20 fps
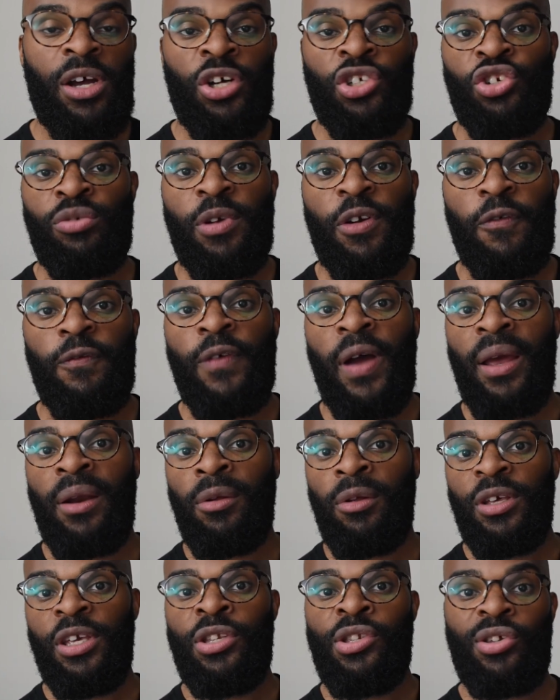the 100 meter
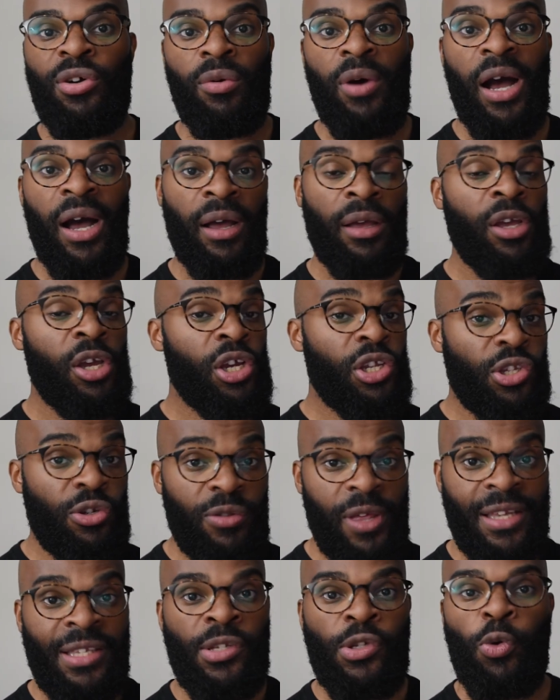final in Doha.
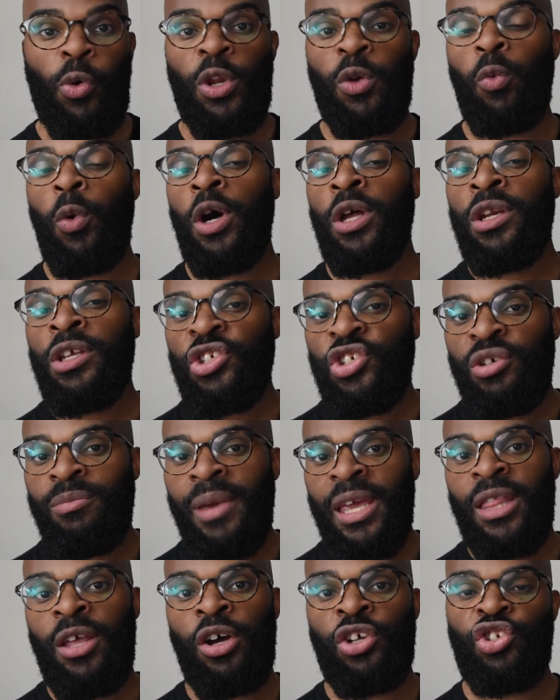2021, she
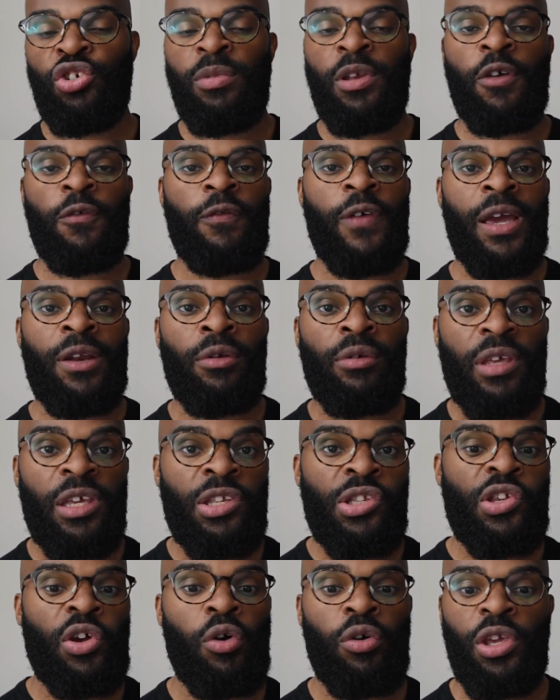made the 100 meter final
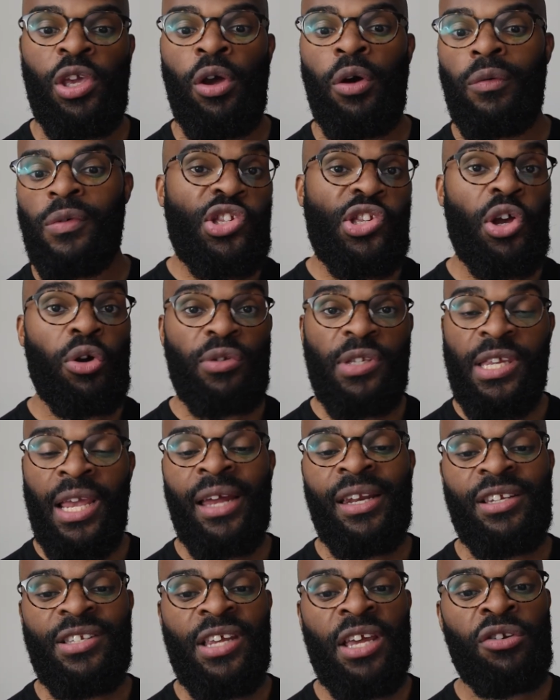in Tokyo. So
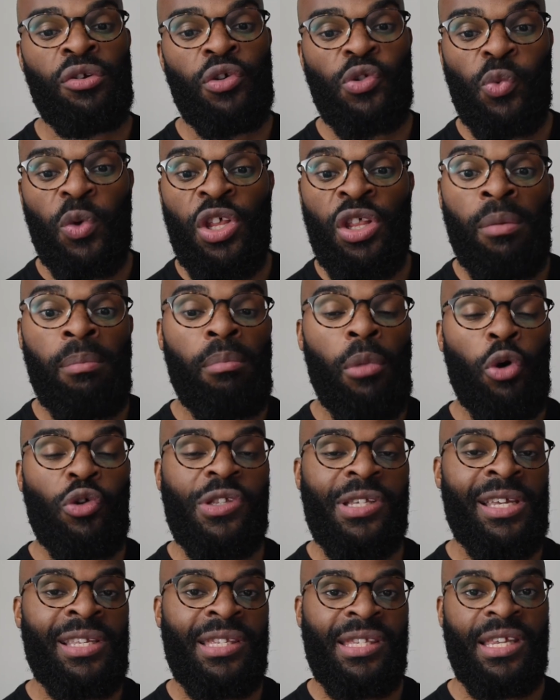Tiana Daniels, one of the
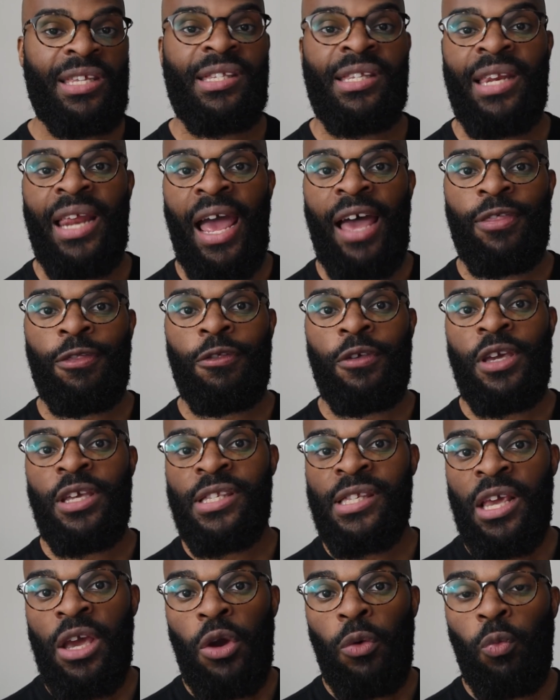most consistent
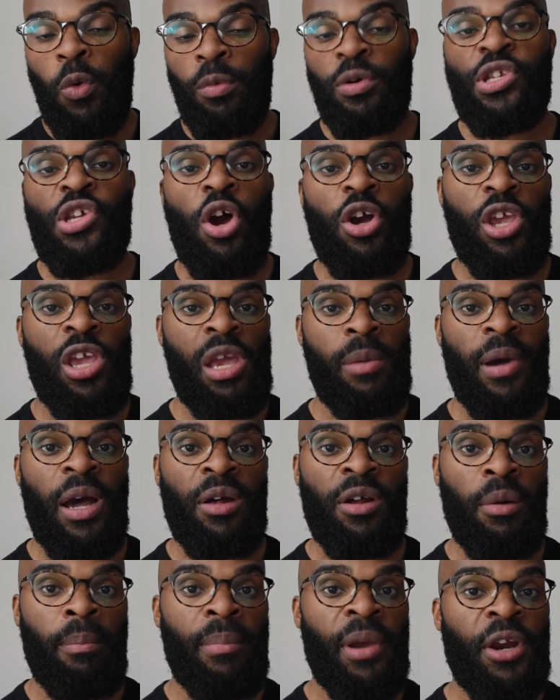athletes when we're talking
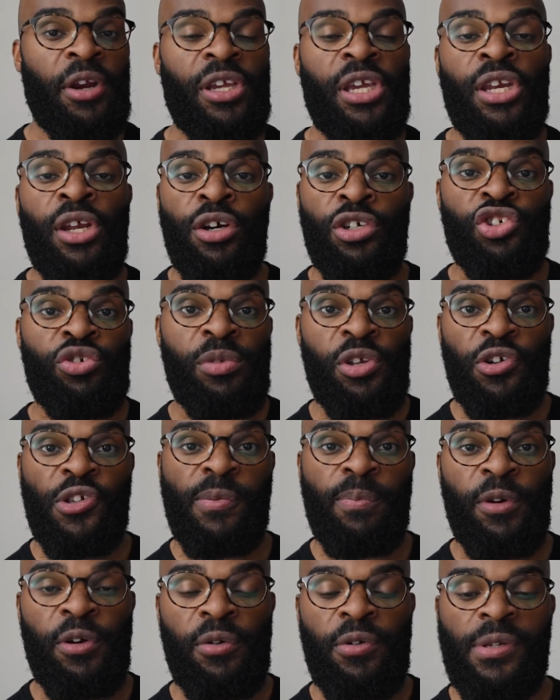about American 100 meter
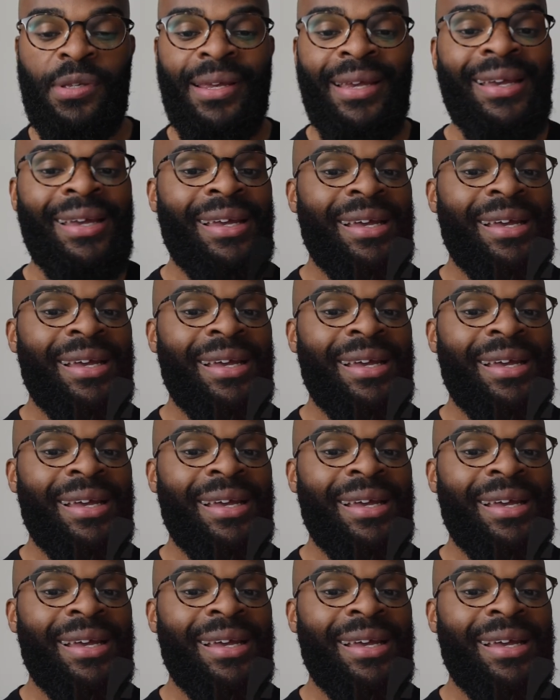sprinters.